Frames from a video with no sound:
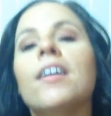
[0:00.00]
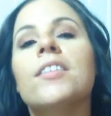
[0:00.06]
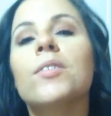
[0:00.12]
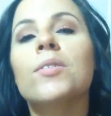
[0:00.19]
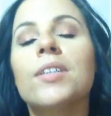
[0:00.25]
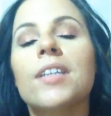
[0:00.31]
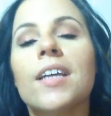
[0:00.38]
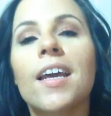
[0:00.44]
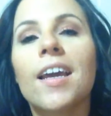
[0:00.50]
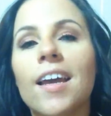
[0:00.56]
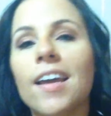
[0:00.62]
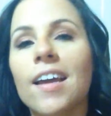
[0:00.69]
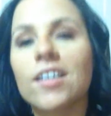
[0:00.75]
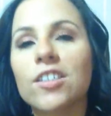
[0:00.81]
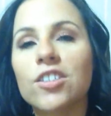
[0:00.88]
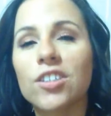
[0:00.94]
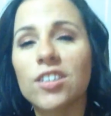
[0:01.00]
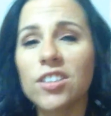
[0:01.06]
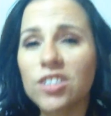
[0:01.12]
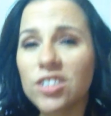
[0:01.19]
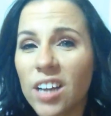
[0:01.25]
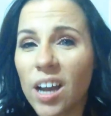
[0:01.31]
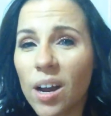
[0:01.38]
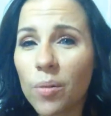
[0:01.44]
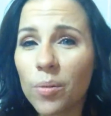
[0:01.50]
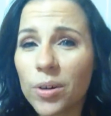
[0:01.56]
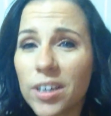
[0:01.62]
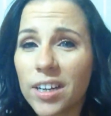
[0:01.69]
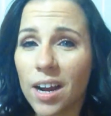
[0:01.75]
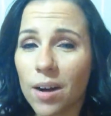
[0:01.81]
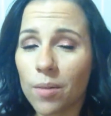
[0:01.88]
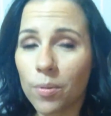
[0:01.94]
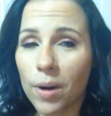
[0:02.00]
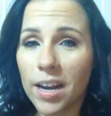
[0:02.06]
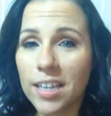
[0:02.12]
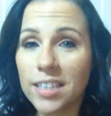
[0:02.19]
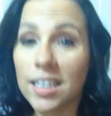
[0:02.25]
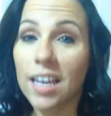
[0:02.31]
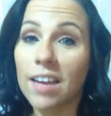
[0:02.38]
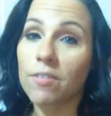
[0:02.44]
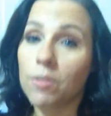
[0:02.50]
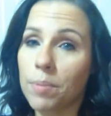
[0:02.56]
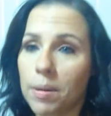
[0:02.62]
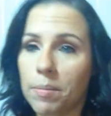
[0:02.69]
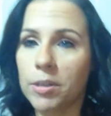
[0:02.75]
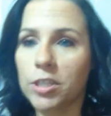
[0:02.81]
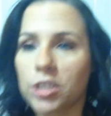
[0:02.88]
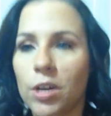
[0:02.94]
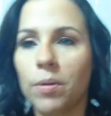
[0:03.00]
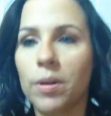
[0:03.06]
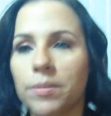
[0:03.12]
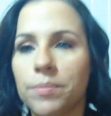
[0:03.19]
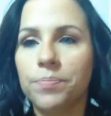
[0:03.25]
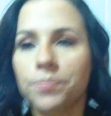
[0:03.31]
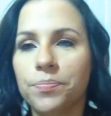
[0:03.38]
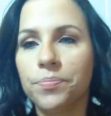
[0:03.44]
So today I actually showered, got ready because I have the baby shower.